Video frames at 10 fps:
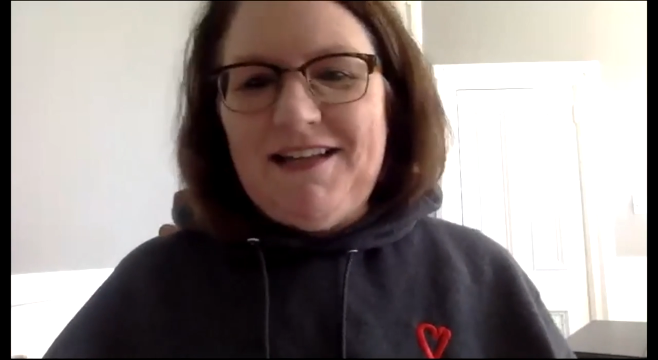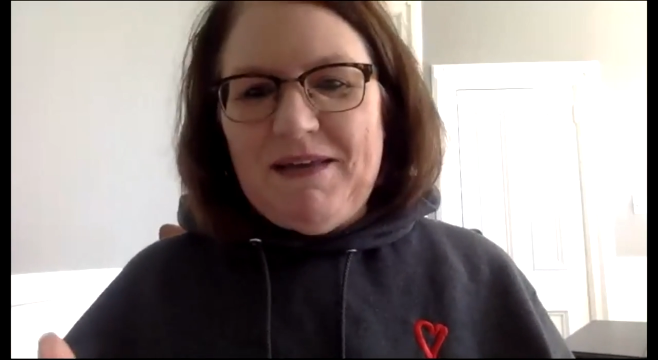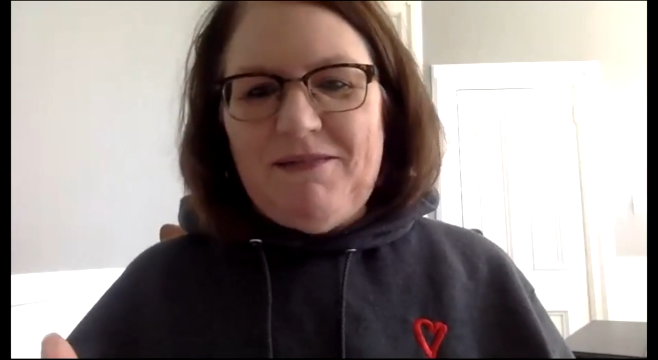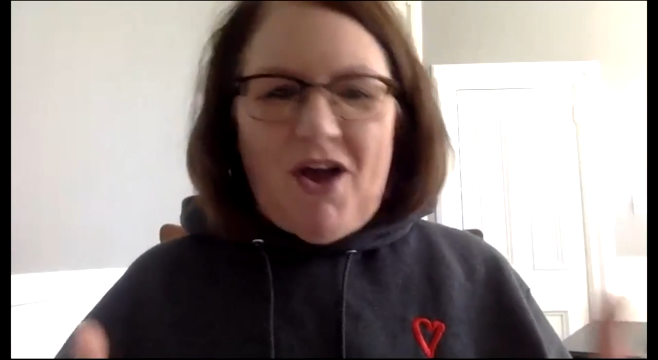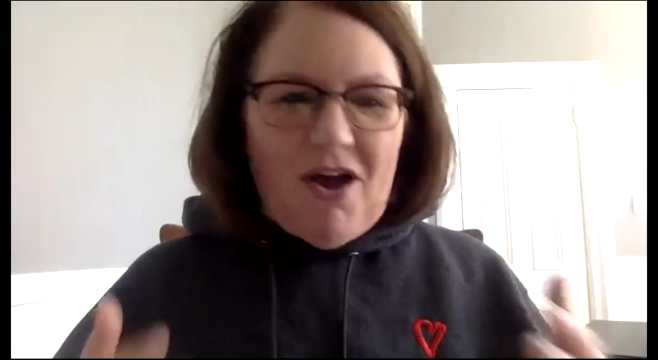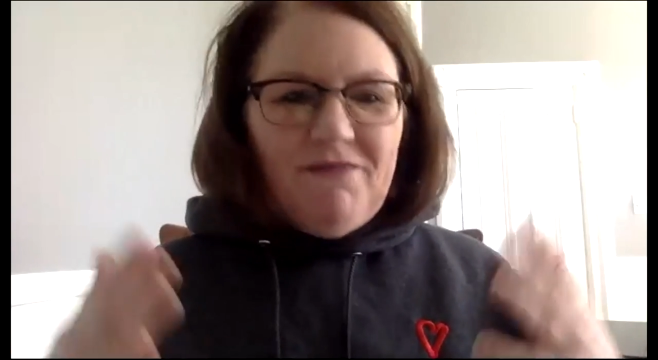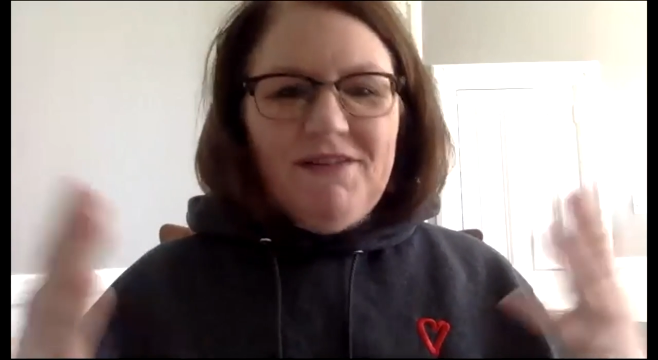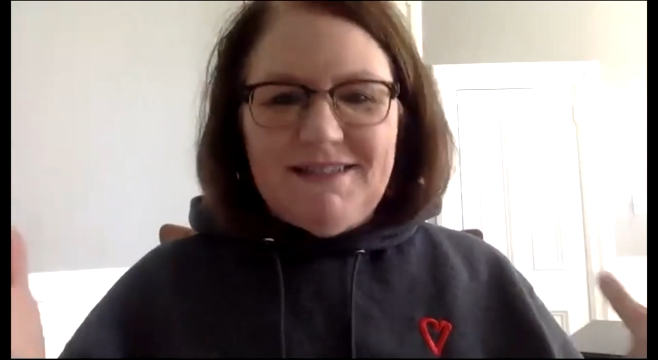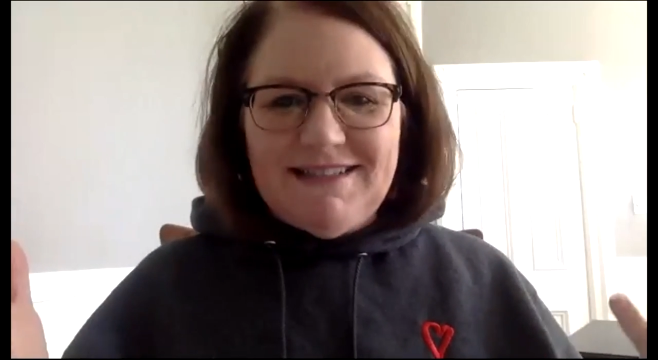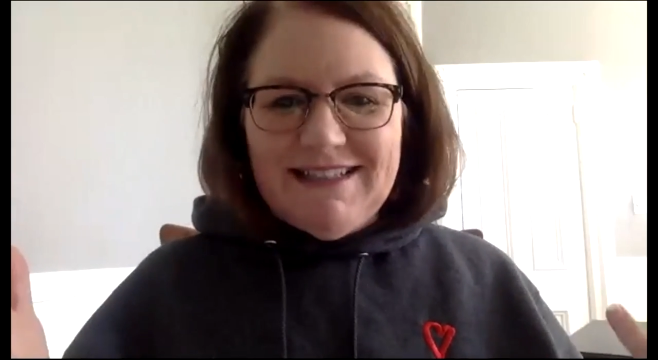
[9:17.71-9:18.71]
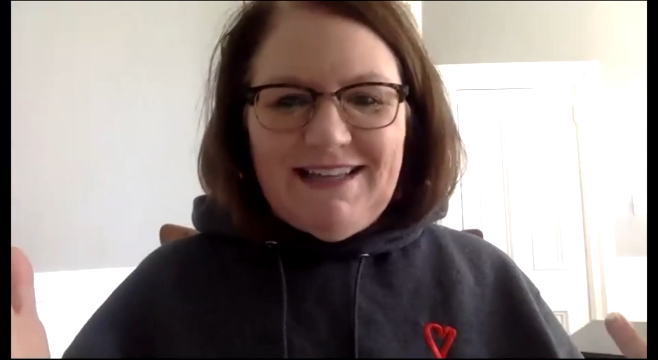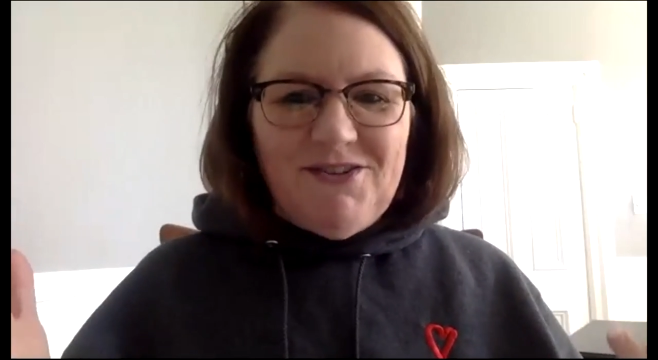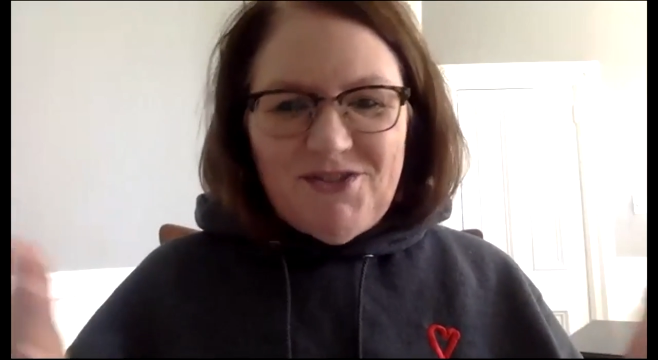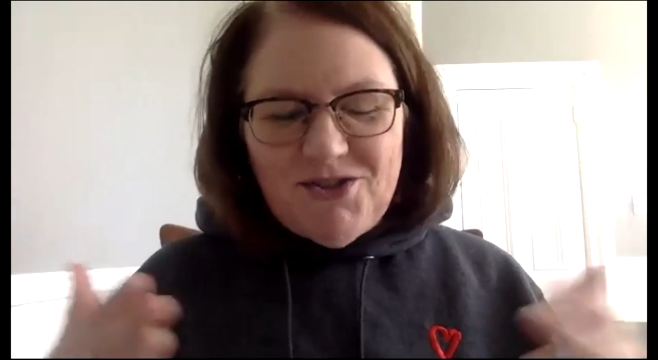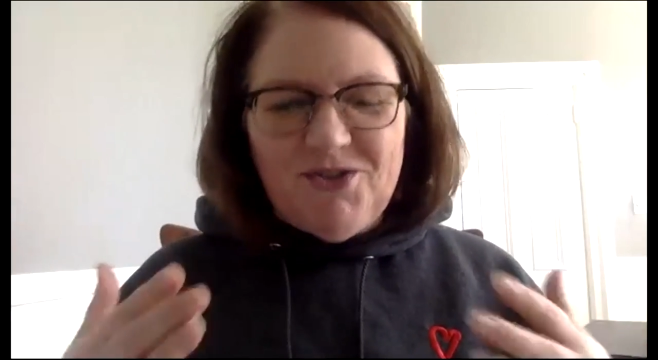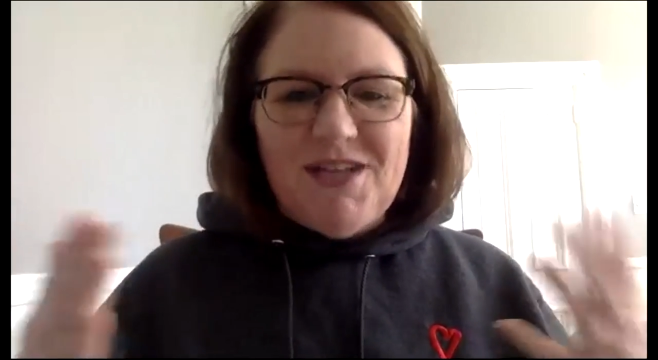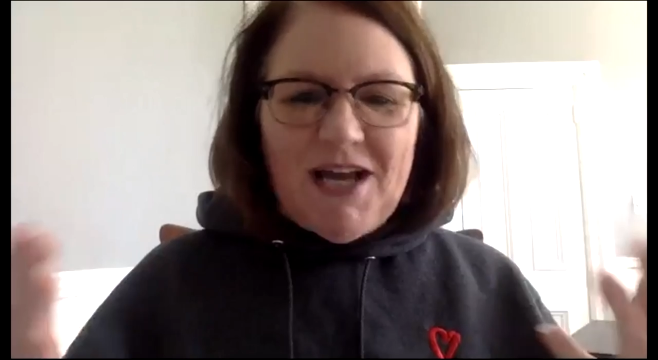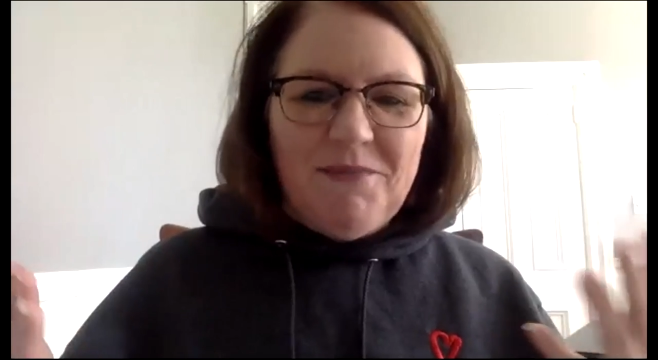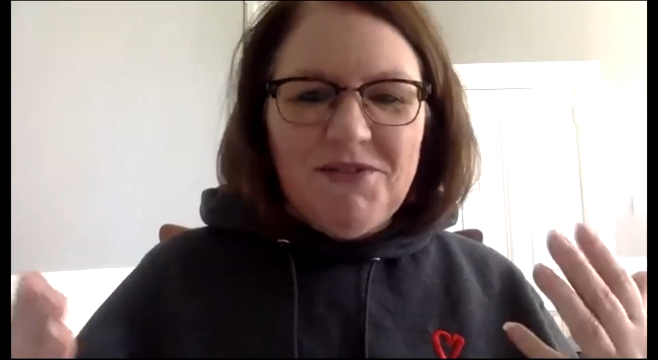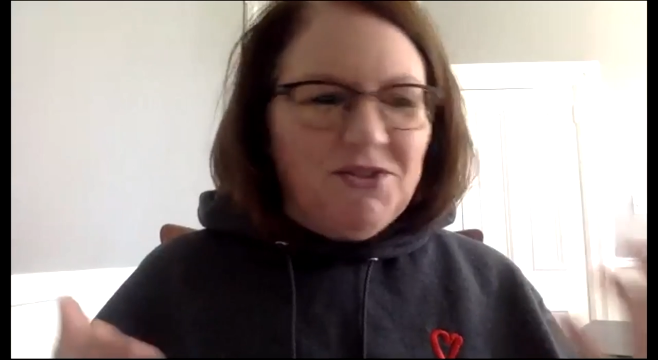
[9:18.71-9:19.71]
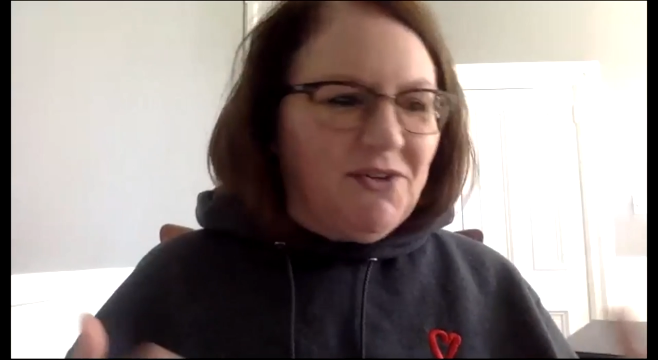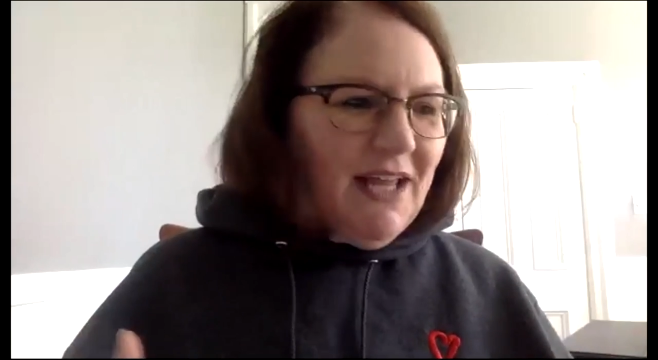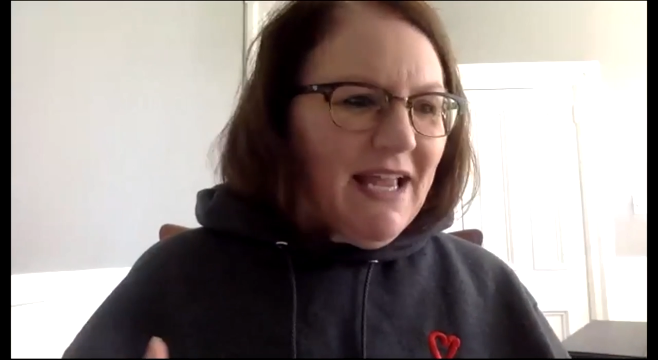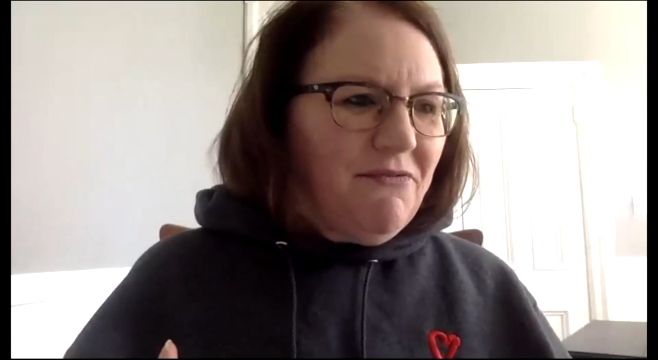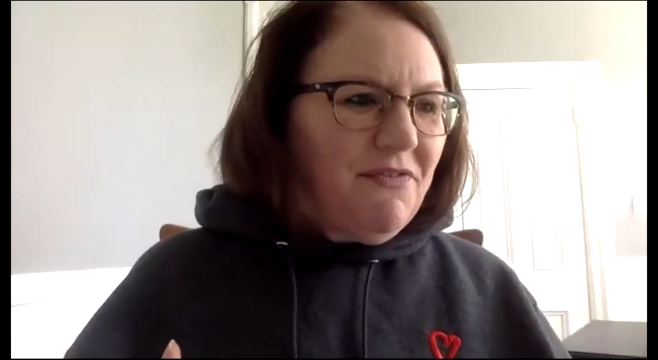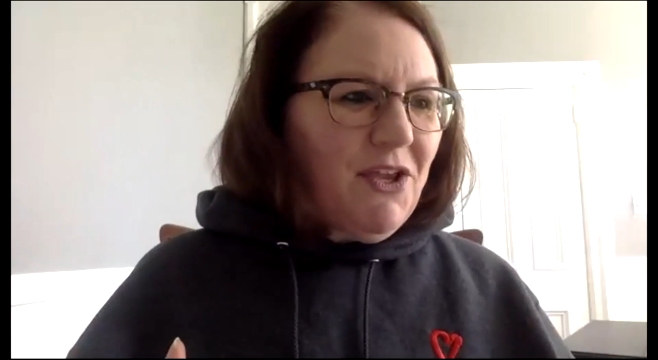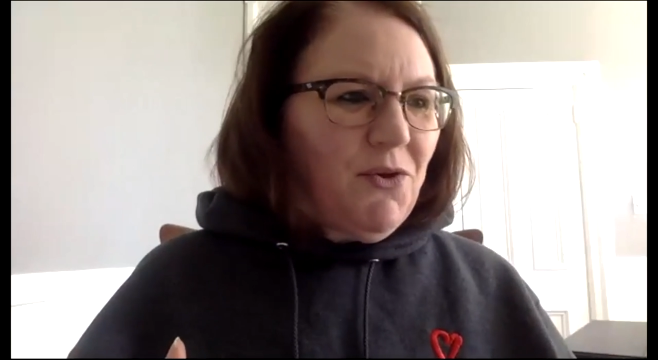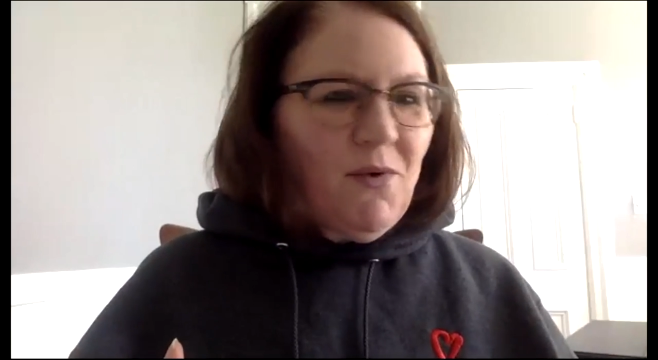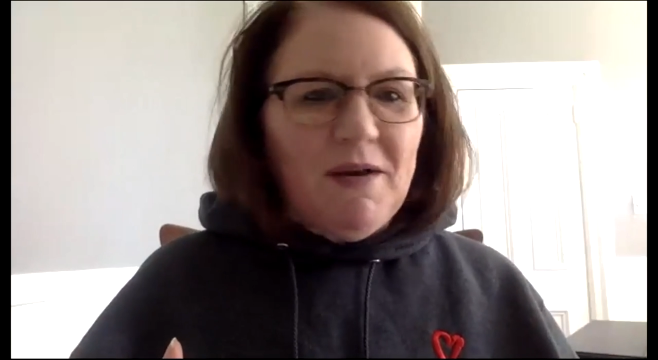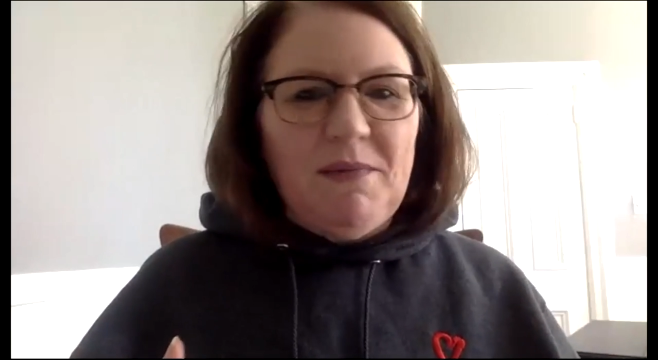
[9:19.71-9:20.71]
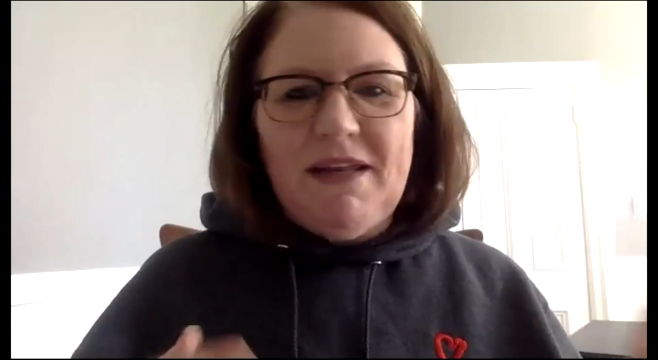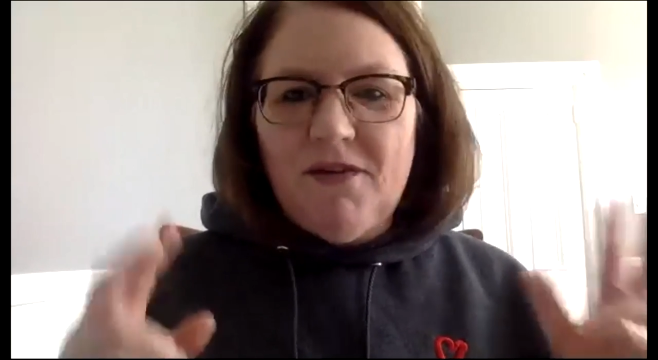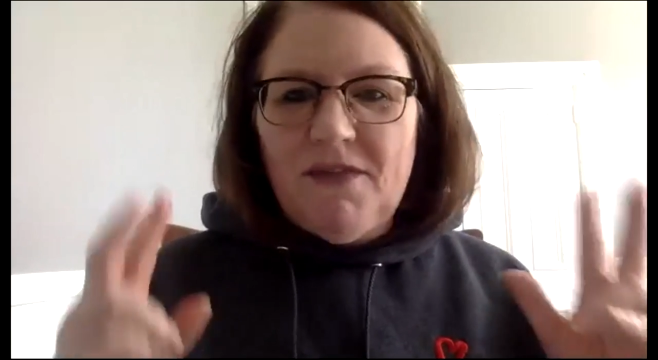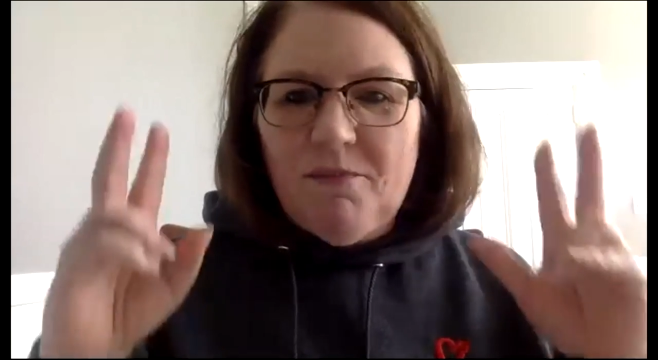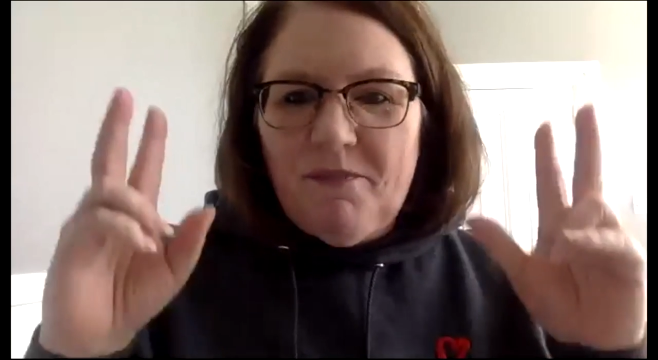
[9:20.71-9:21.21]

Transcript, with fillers: I mean, obviously, there's certain times in your life that you want to be near the